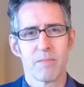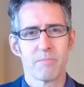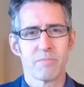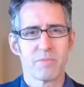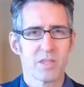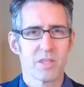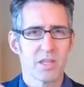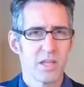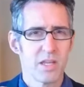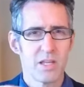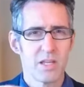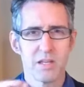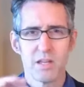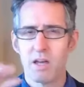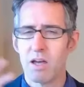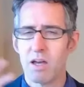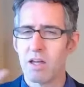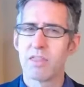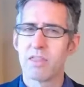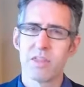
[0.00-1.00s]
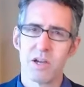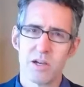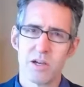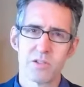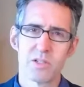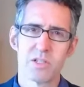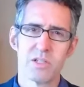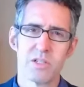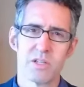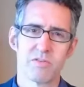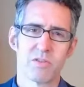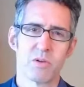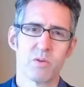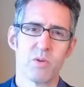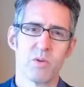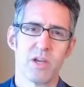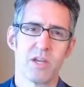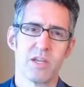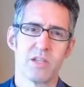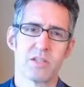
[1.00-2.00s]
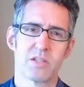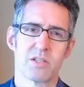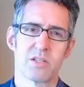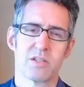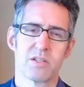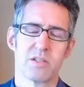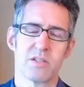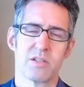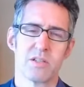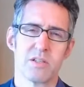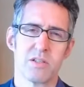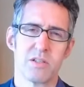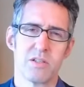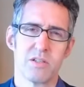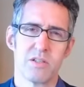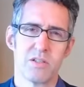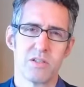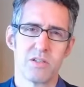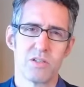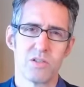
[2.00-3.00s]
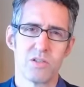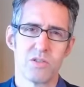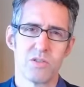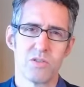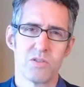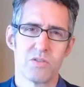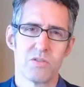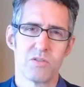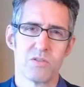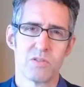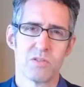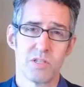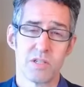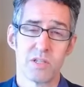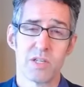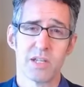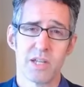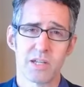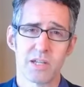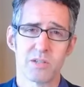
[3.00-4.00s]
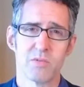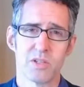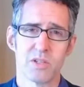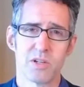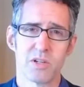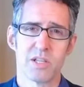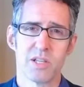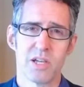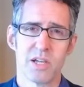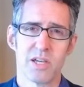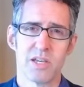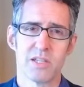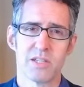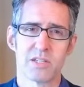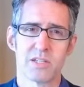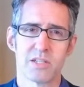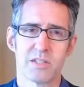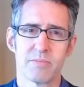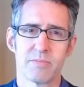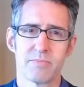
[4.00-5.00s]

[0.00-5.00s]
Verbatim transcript: in a thousand different ways to, to connect with your clients.